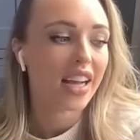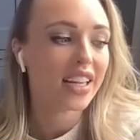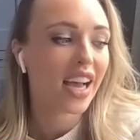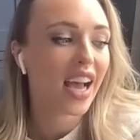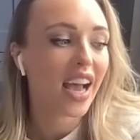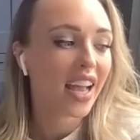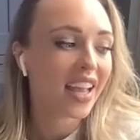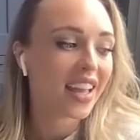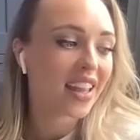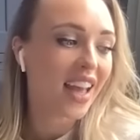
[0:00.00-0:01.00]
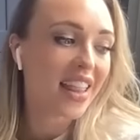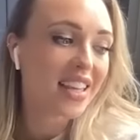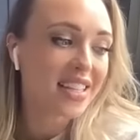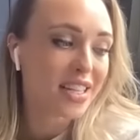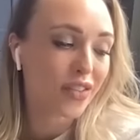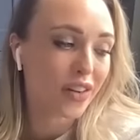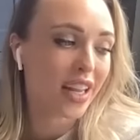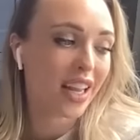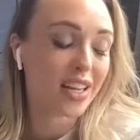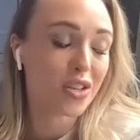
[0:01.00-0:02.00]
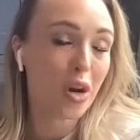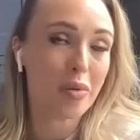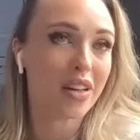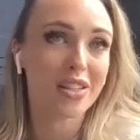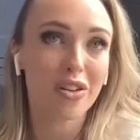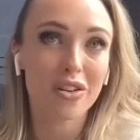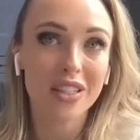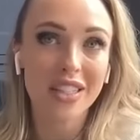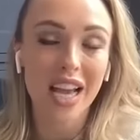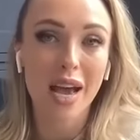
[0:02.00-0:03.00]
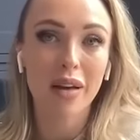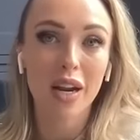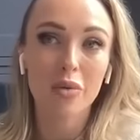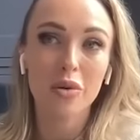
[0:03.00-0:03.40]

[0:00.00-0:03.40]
and I and this is funny, and I talk about this all the time. And I